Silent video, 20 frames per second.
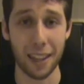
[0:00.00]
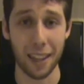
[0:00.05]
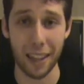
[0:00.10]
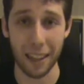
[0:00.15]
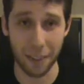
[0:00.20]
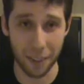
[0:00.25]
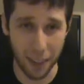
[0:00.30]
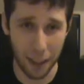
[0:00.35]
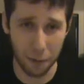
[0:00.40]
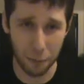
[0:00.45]

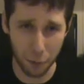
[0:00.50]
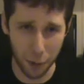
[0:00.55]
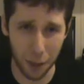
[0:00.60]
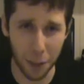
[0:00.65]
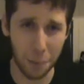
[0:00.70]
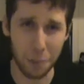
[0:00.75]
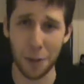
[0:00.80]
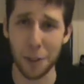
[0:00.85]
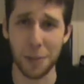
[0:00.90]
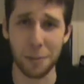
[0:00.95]
That
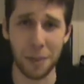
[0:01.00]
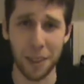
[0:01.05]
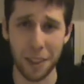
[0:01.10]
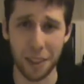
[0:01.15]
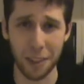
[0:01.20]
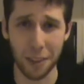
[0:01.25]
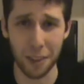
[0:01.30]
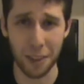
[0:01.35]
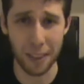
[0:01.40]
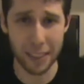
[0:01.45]
really pushed me to
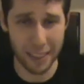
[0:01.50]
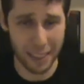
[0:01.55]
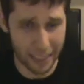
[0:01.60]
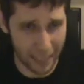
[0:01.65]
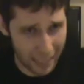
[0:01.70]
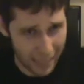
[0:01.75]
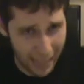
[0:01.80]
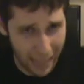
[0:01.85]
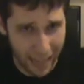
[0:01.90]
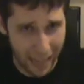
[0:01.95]
do this,
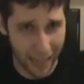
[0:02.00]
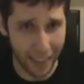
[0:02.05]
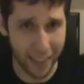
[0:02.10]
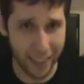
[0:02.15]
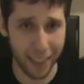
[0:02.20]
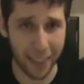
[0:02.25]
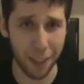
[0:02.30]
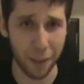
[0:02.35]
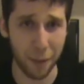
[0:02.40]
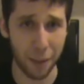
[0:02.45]
and I
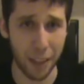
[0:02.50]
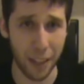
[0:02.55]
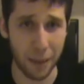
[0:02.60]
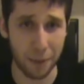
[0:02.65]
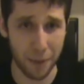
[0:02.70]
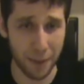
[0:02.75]
thank you for that,